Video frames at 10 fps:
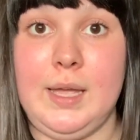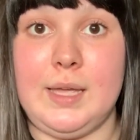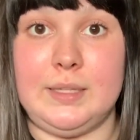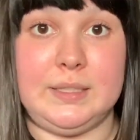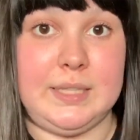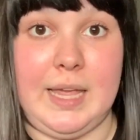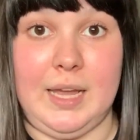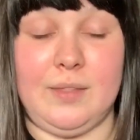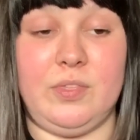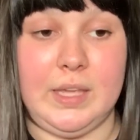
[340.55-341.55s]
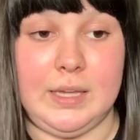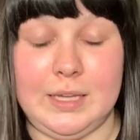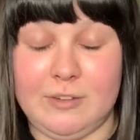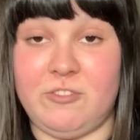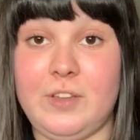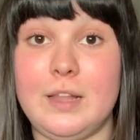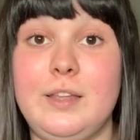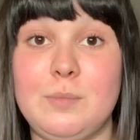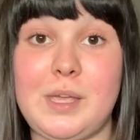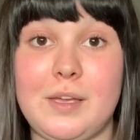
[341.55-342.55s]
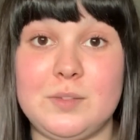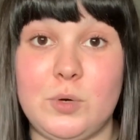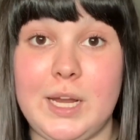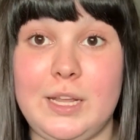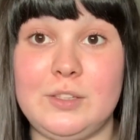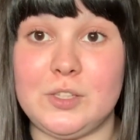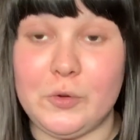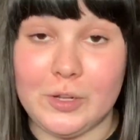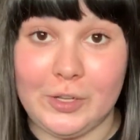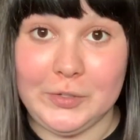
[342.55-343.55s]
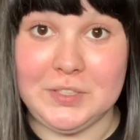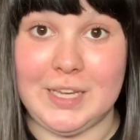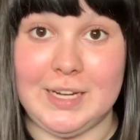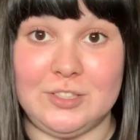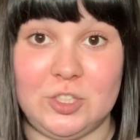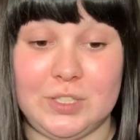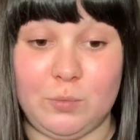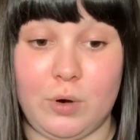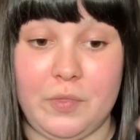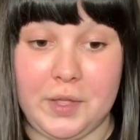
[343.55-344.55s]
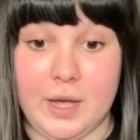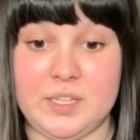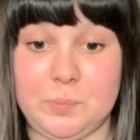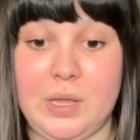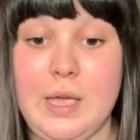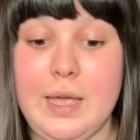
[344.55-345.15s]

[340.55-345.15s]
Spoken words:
is saying and thinking and feeling, because we're getting so close and it's just, we're on the cusp.